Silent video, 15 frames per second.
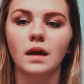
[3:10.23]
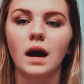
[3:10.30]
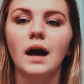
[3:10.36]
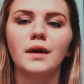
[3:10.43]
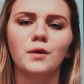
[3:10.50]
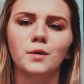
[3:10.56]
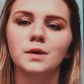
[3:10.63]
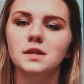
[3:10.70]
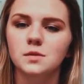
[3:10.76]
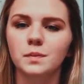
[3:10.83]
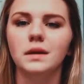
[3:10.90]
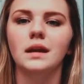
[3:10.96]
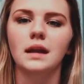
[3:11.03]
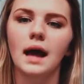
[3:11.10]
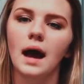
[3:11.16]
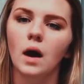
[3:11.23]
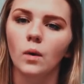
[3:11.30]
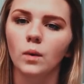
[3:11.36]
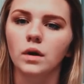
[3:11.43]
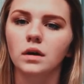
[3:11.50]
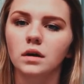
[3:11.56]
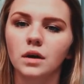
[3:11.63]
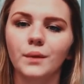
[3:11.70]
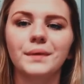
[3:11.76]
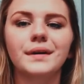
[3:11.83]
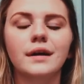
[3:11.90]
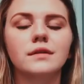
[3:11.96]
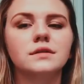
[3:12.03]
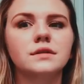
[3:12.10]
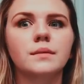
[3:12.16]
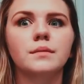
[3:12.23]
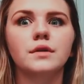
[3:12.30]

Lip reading: I don't want to spend an hour going down some